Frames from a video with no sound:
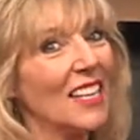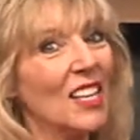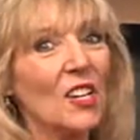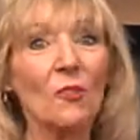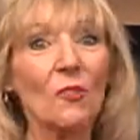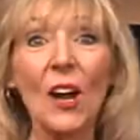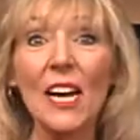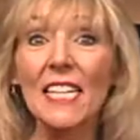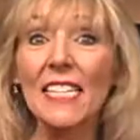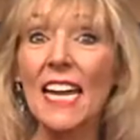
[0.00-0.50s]

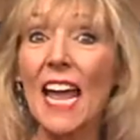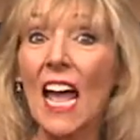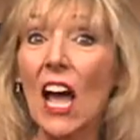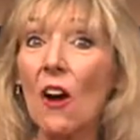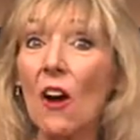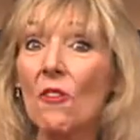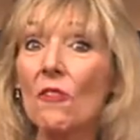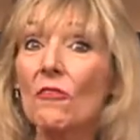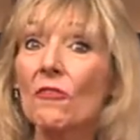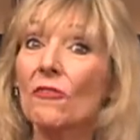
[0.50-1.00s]
Right
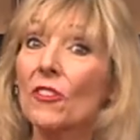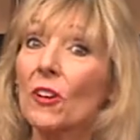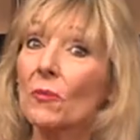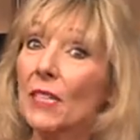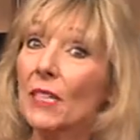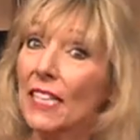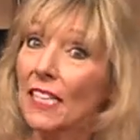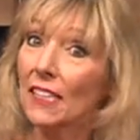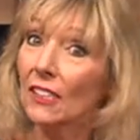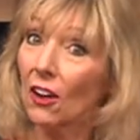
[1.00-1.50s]
now, from
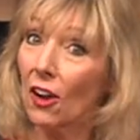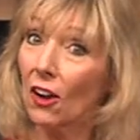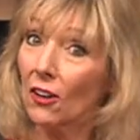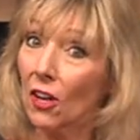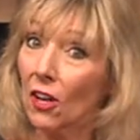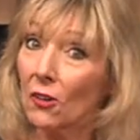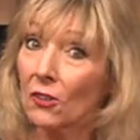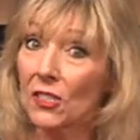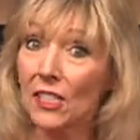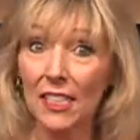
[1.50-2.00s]
Key
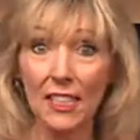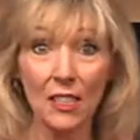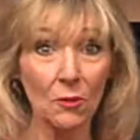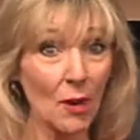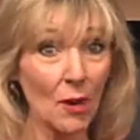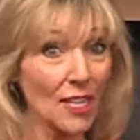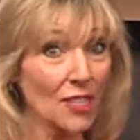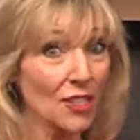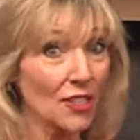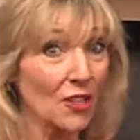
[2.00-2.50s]
Largo to Key
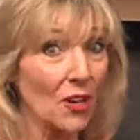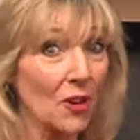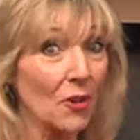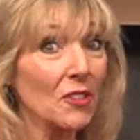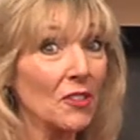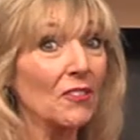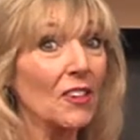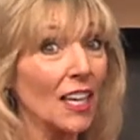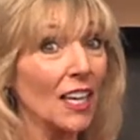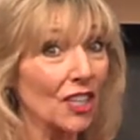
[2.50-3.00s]
West, though,
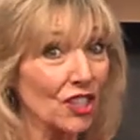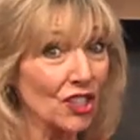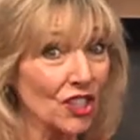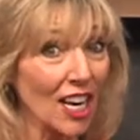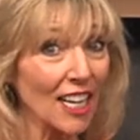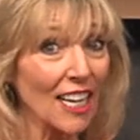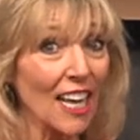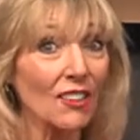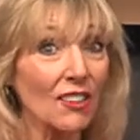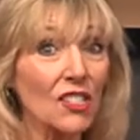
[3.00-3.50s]
you've got to
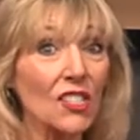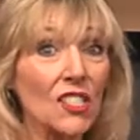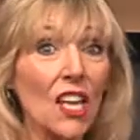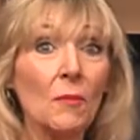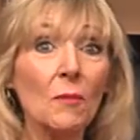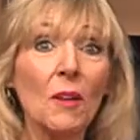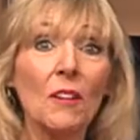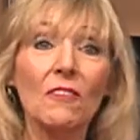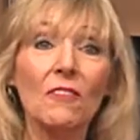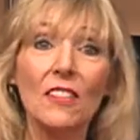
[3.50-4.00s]
check out
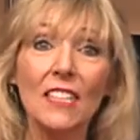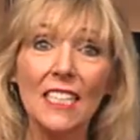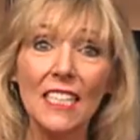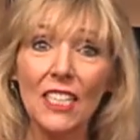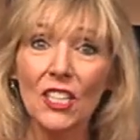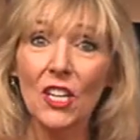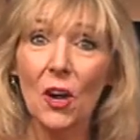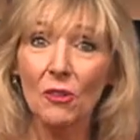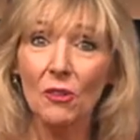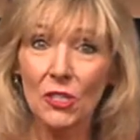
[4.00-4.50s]
some of
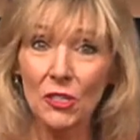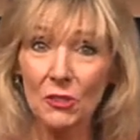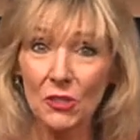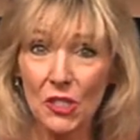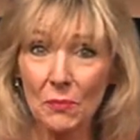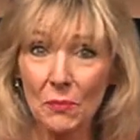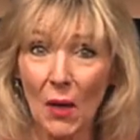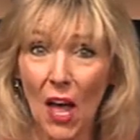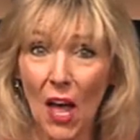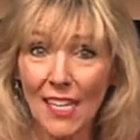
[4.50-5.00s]
the go-to
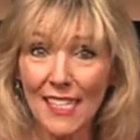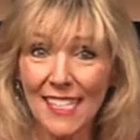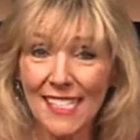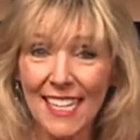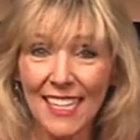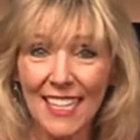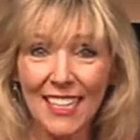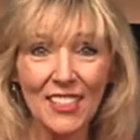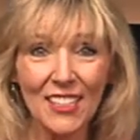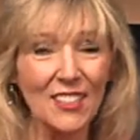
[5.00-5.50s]
spots
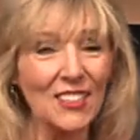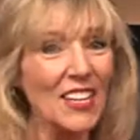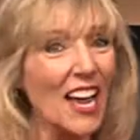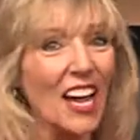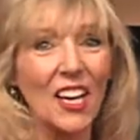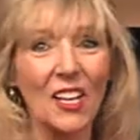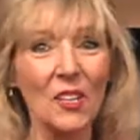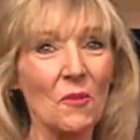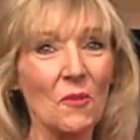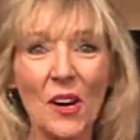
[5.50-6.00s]
you're
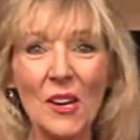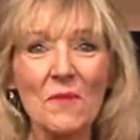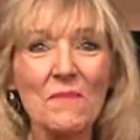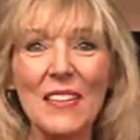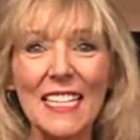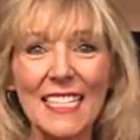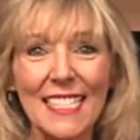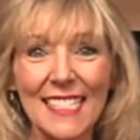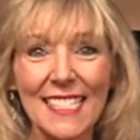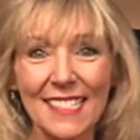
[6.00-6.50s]
not going to want to
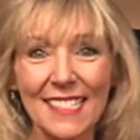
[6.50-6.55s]
miss.